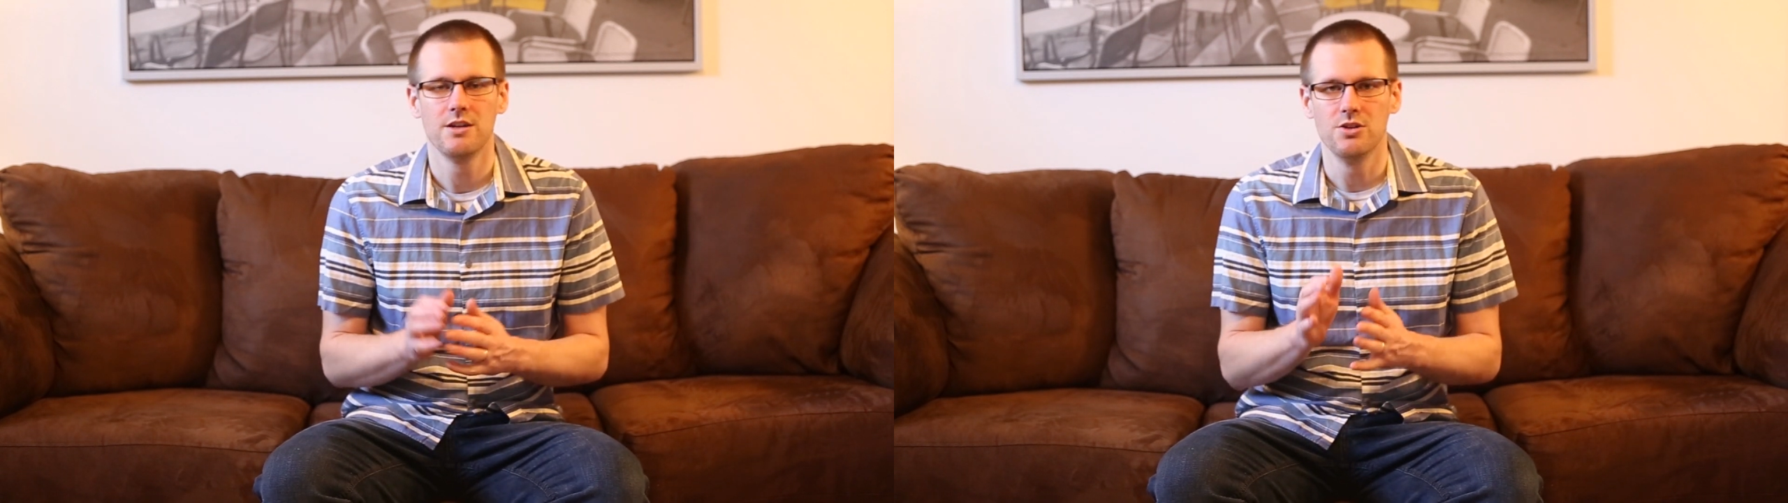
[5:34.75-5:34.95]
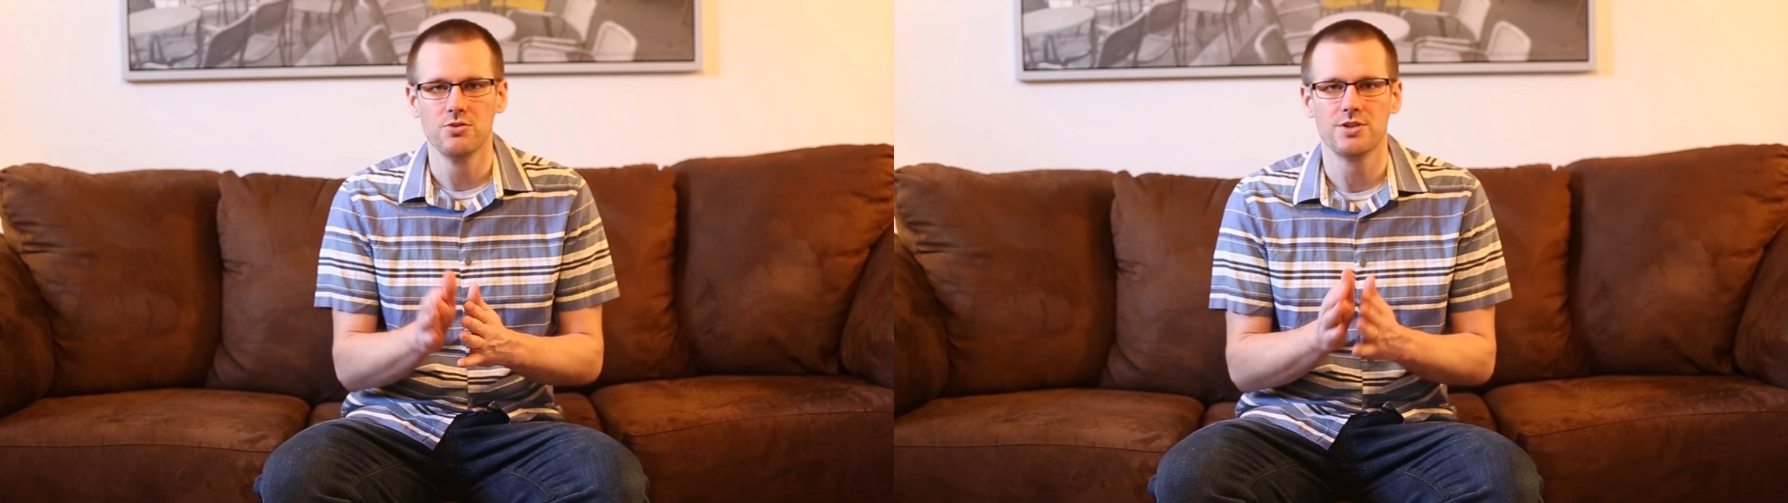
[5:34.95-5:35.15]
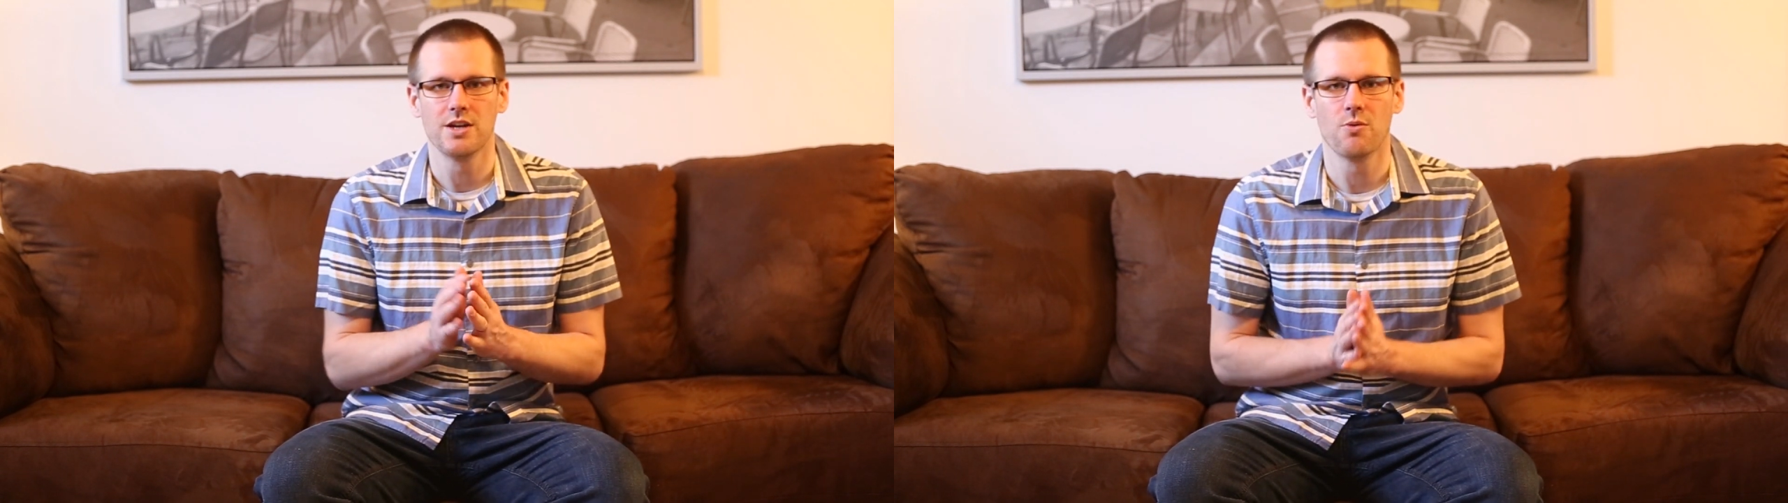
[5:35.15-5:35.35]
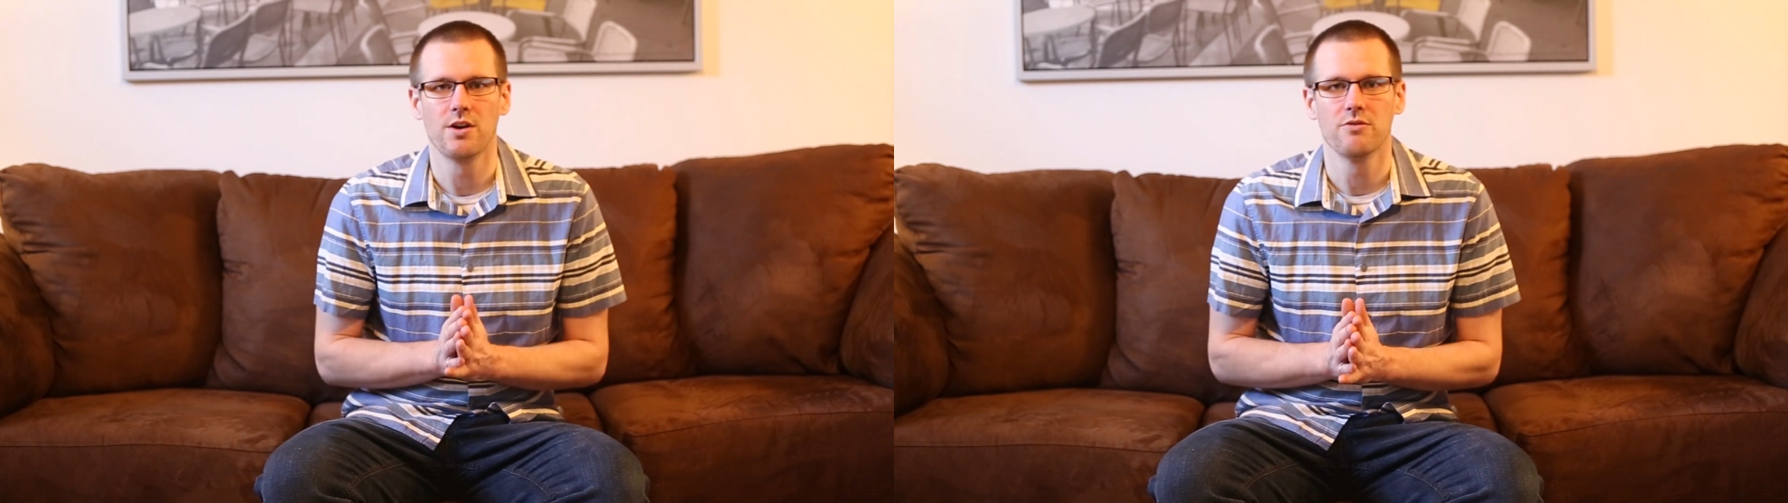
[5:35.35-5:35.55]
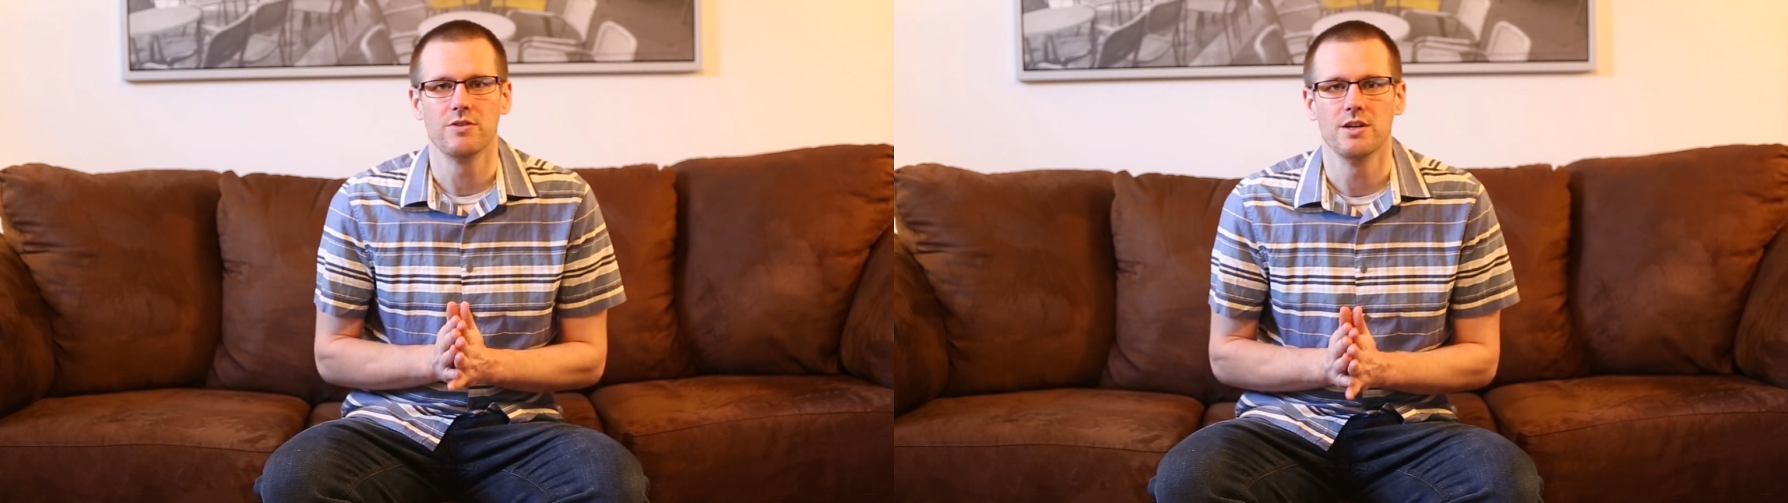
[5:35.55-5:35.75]
using
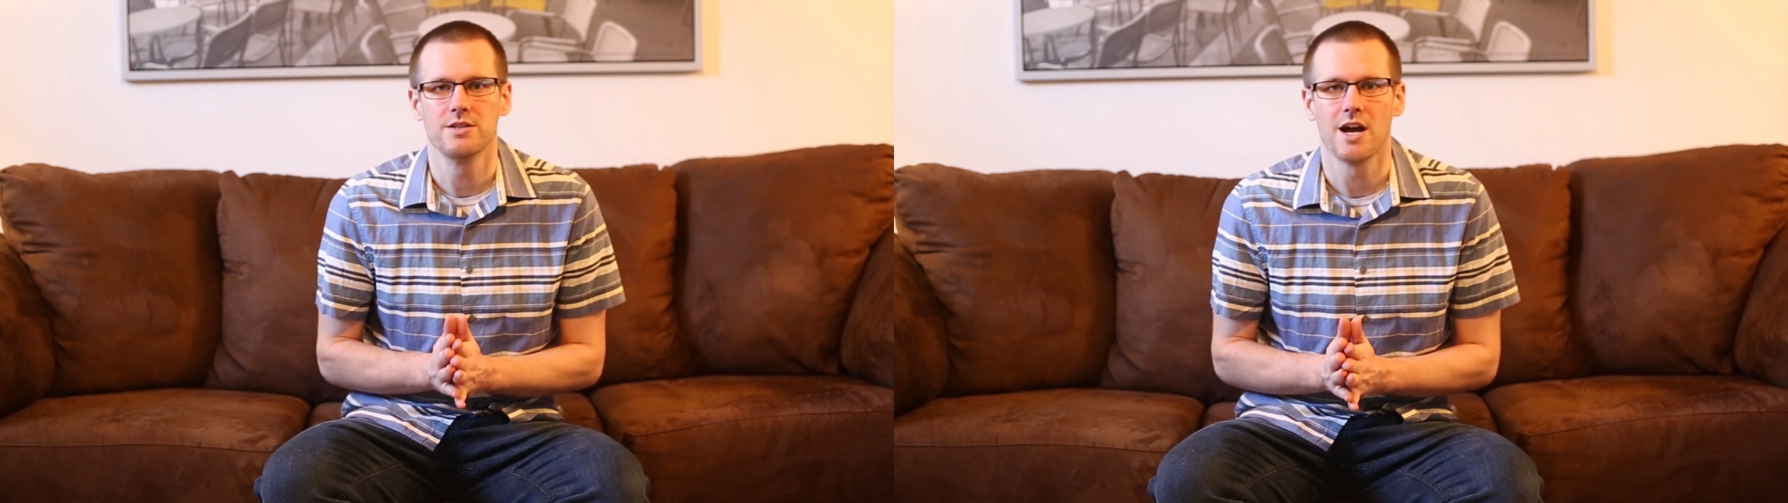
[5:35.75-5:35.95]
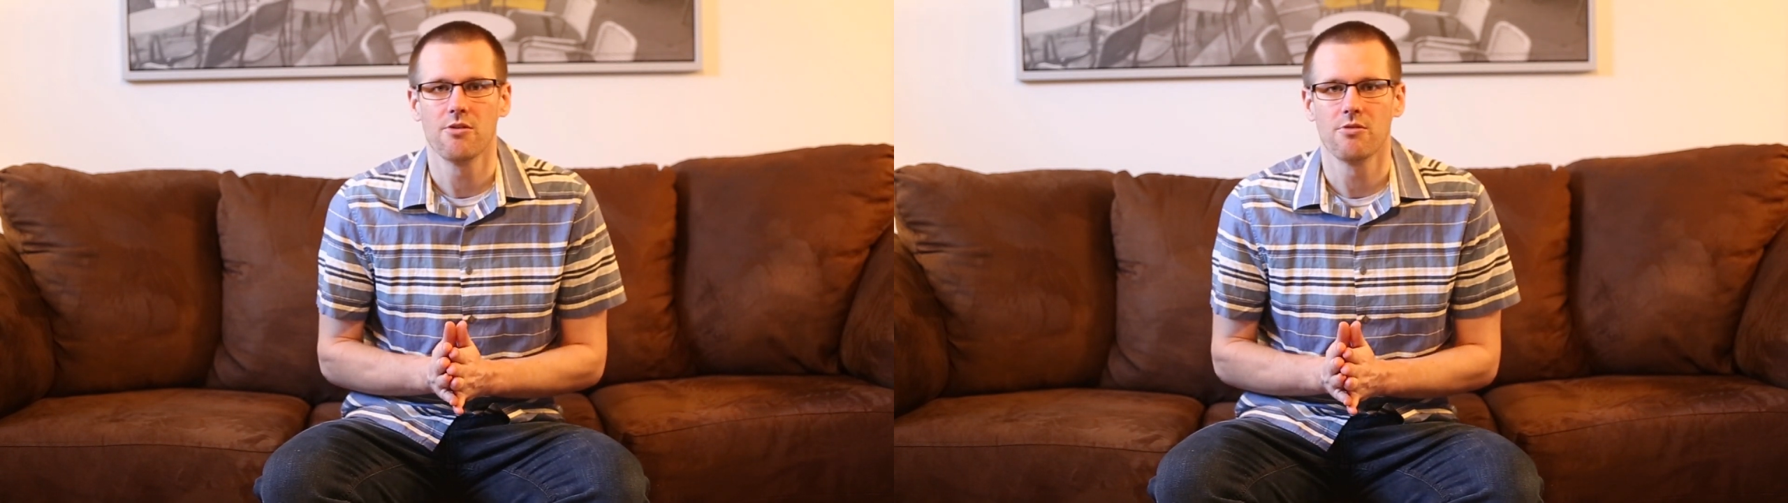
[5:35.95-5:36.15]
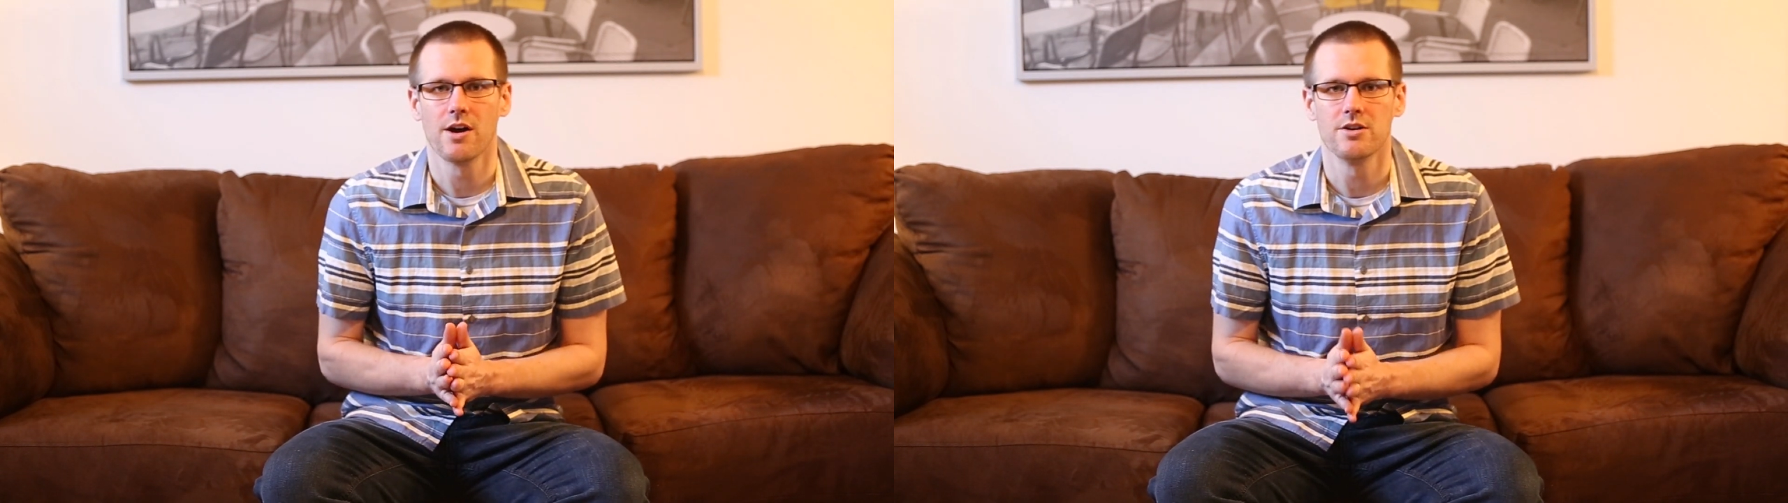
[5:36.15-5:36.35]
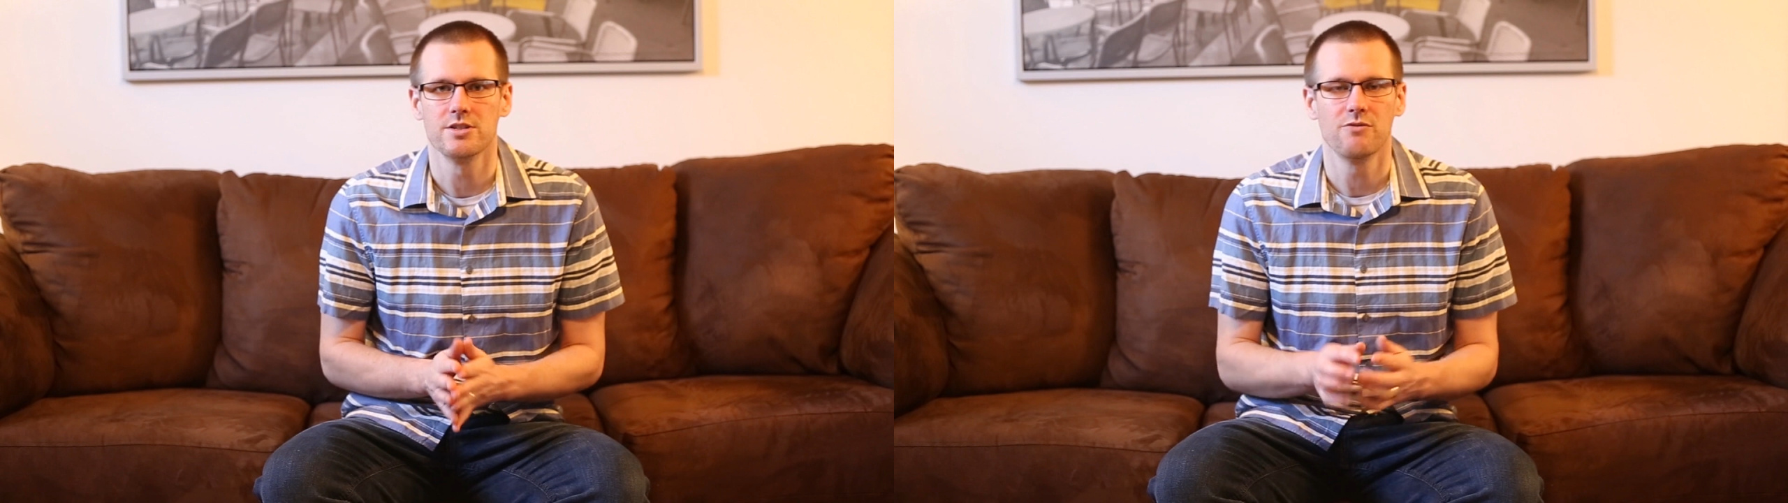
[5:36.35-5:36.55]
one of these outrunners.